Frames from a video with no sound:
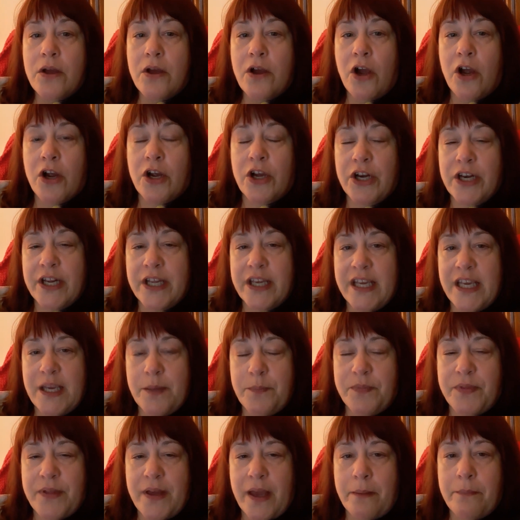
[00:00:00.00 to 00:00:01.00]
are going to
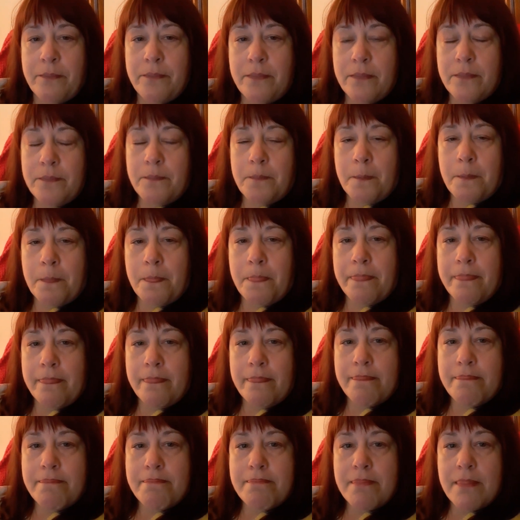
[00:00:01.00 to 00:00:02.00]
keep them
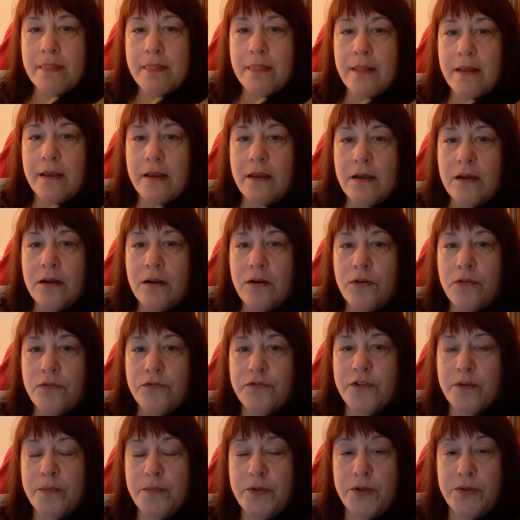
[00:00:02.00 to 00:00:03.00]

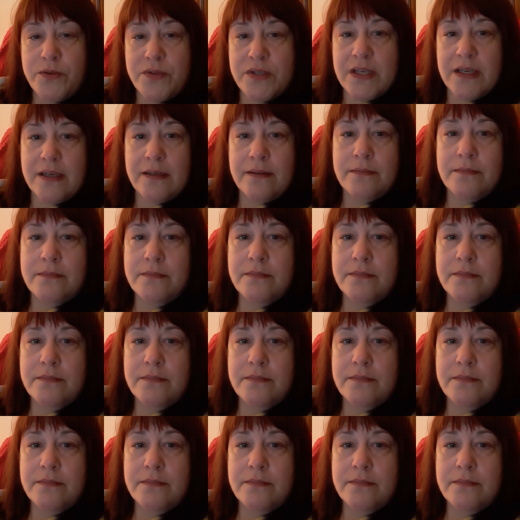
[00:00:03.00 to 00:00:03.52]
from using.